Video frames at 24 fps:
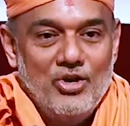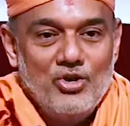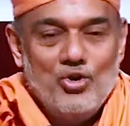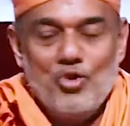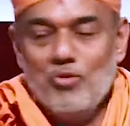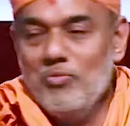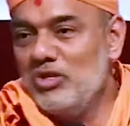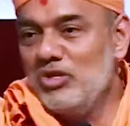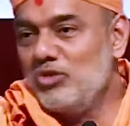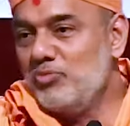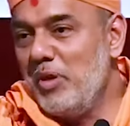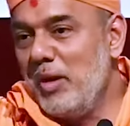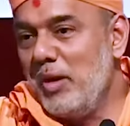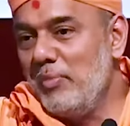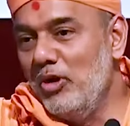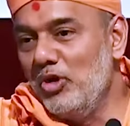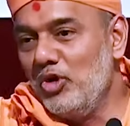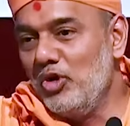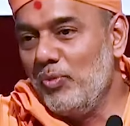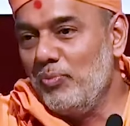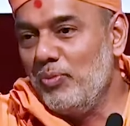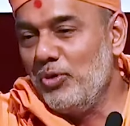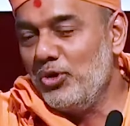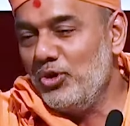You must be
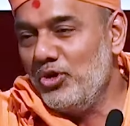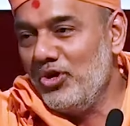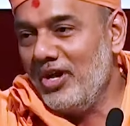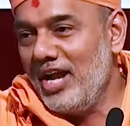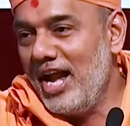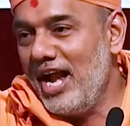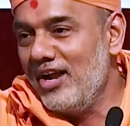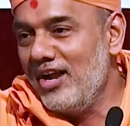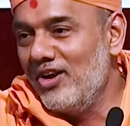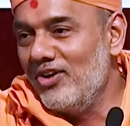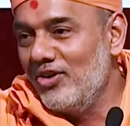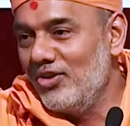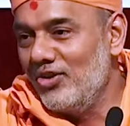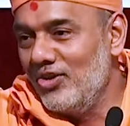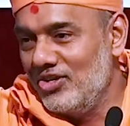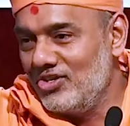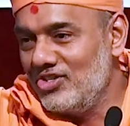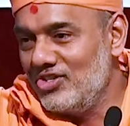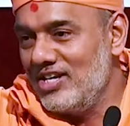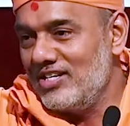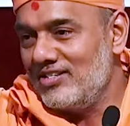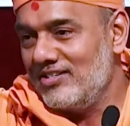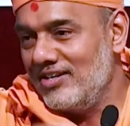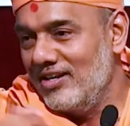able to put your hand on your
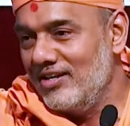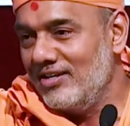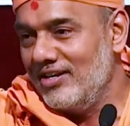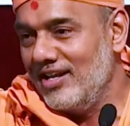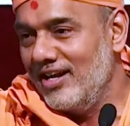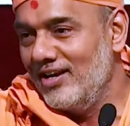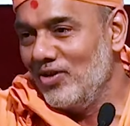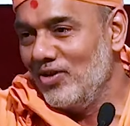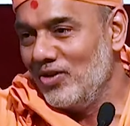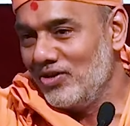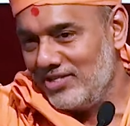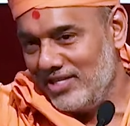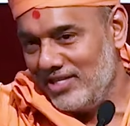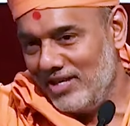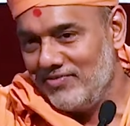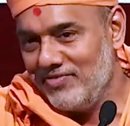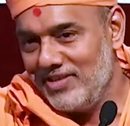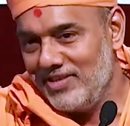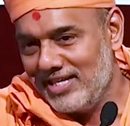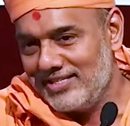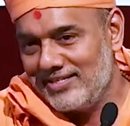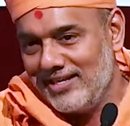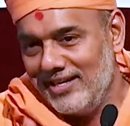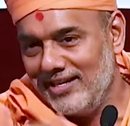chest and tell
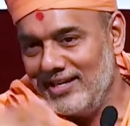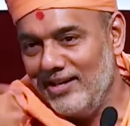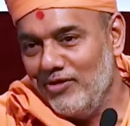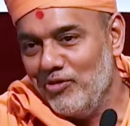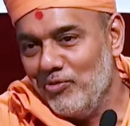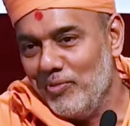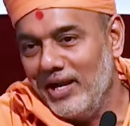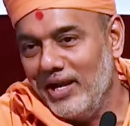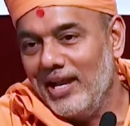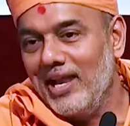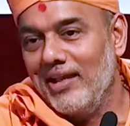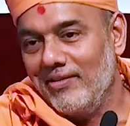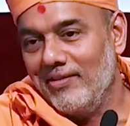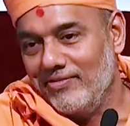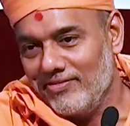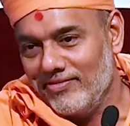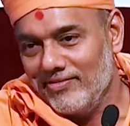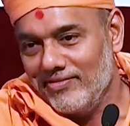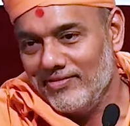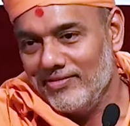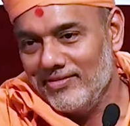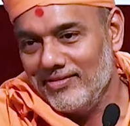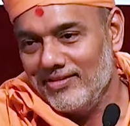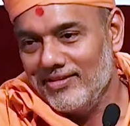yourself, yes, I lived my
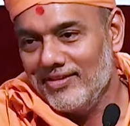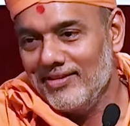life.